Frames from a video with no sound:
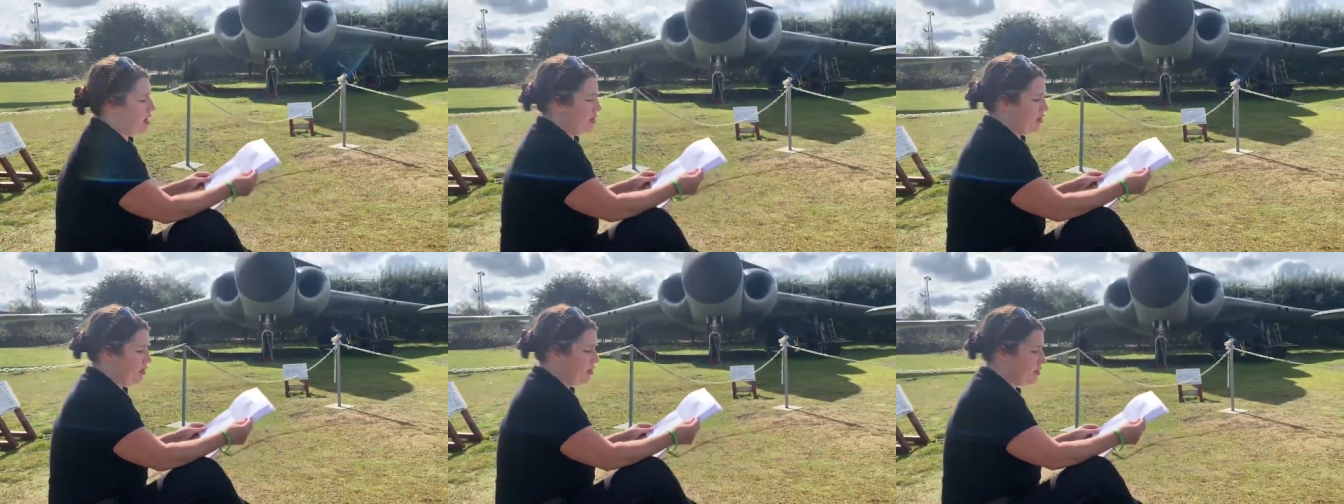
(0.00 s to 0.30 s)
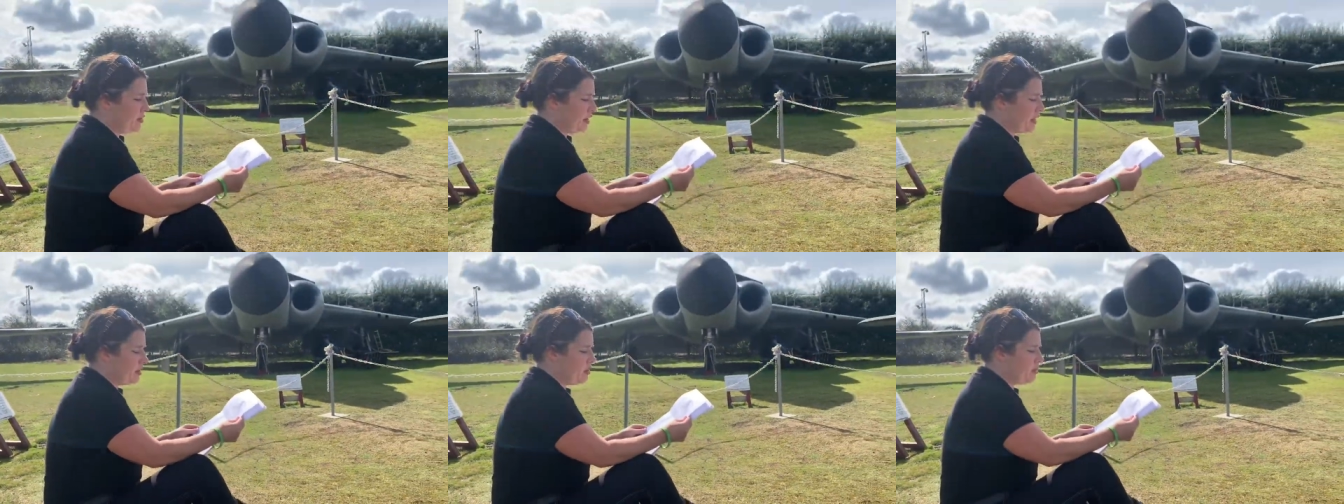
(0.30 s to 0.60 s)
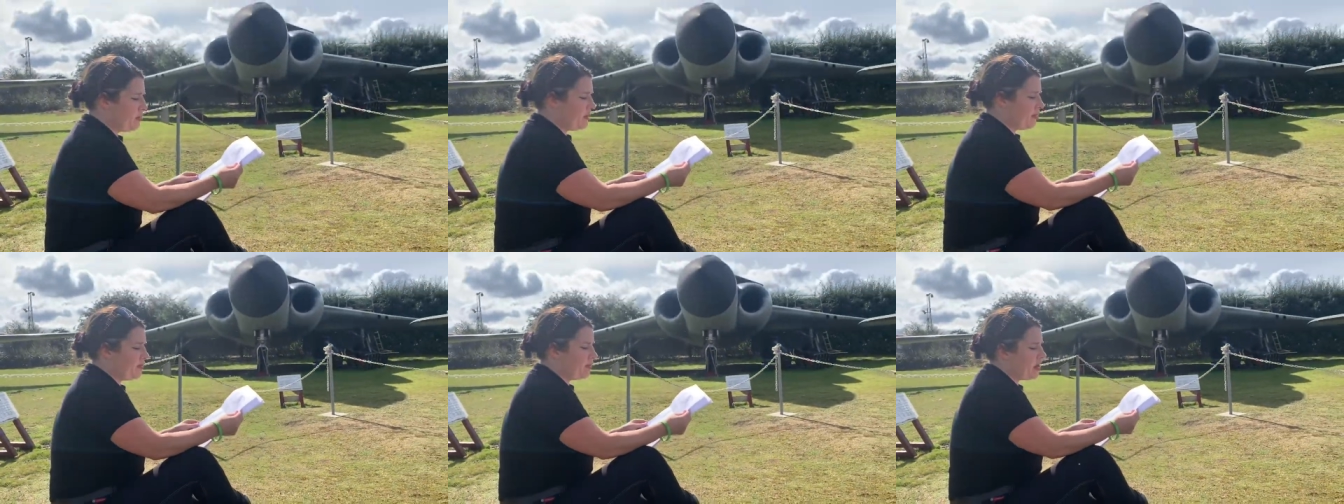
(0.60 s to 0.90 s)
you cannot
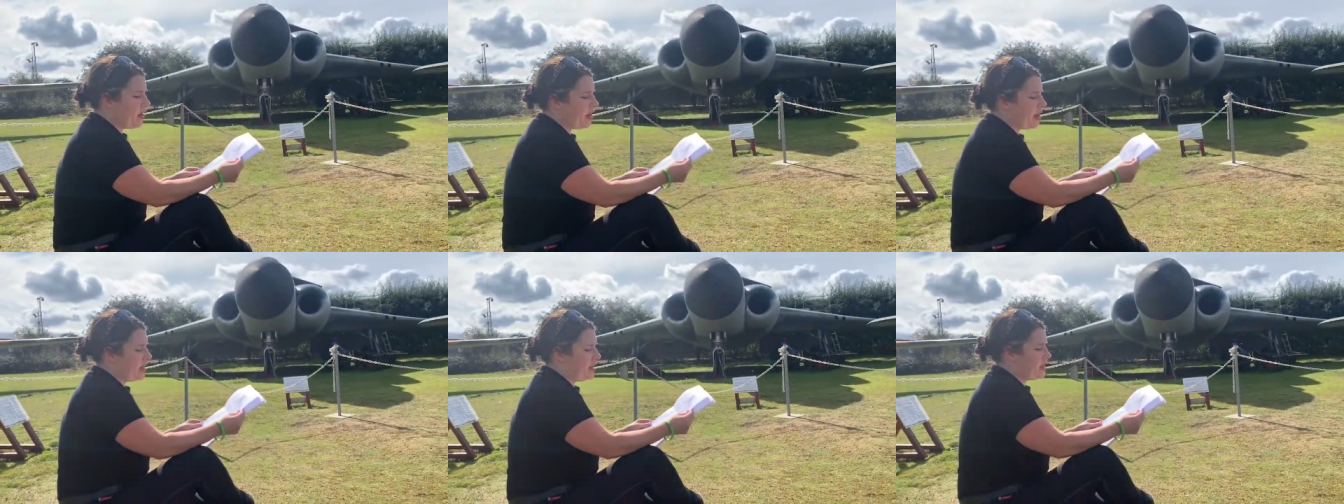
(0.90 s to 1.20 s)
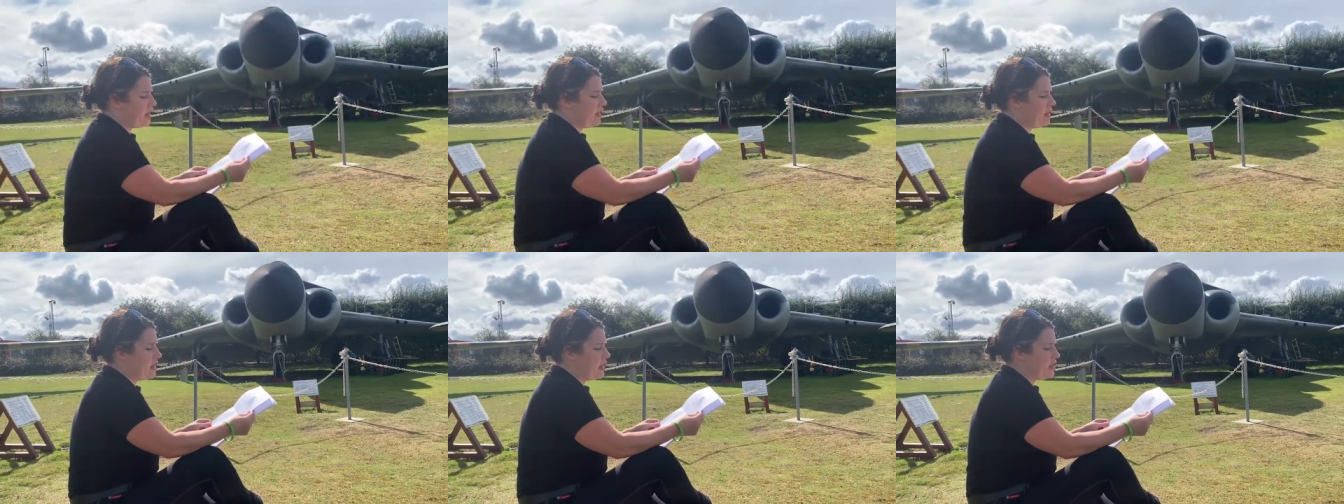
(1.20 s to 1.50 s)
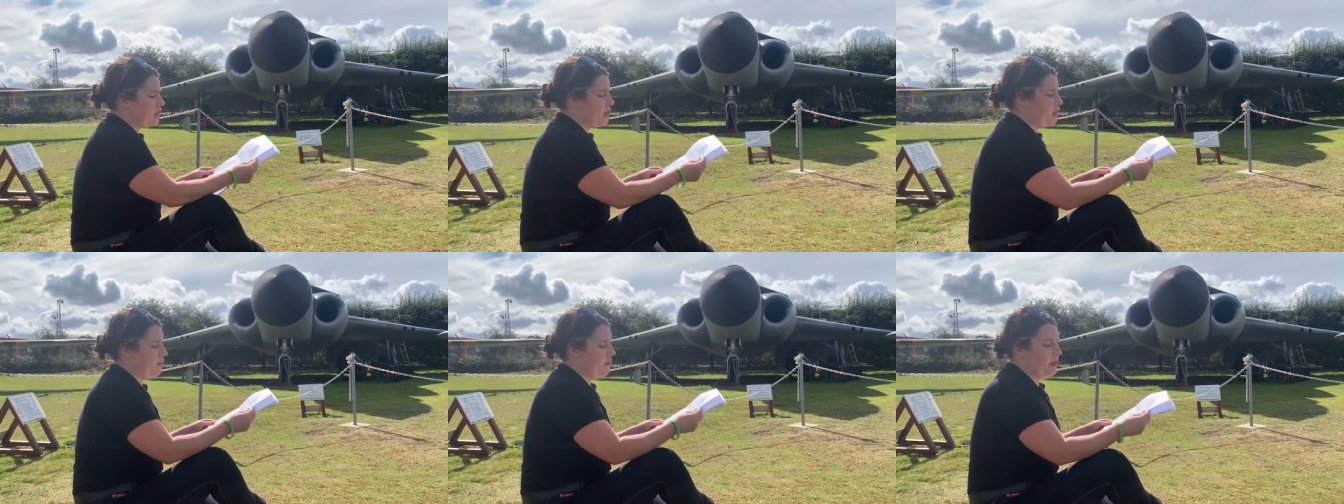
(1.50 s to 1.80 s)
be fined
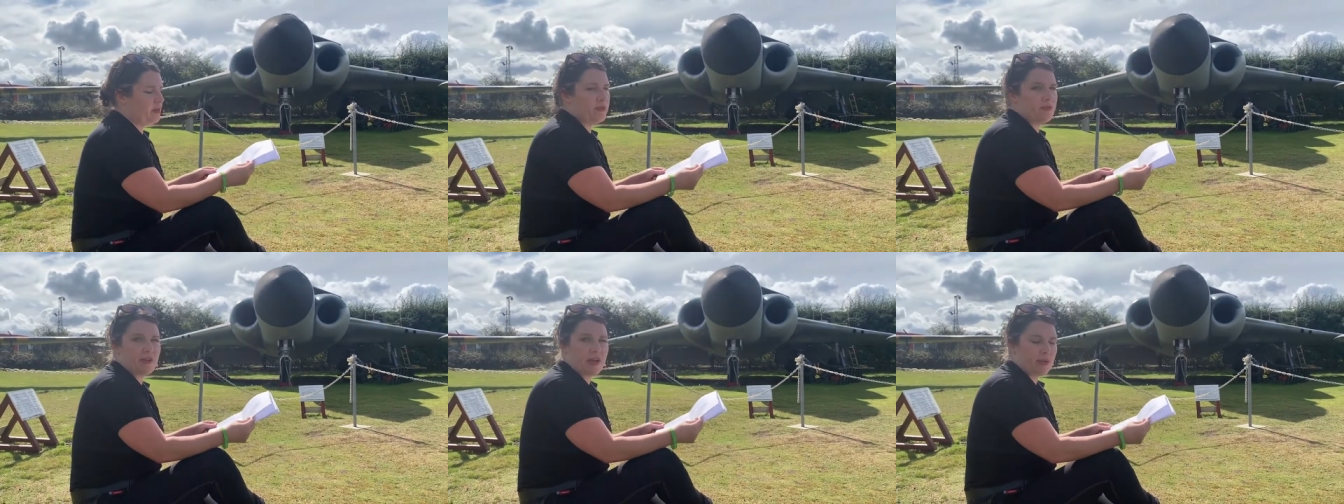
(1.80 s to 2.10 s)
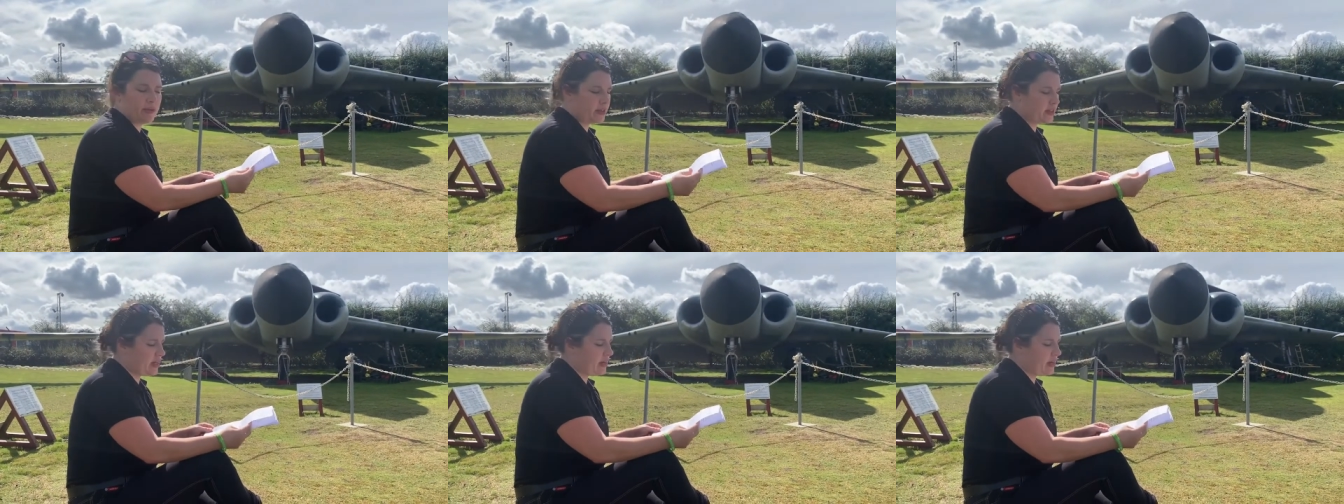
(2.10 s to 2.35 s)
unless you have been found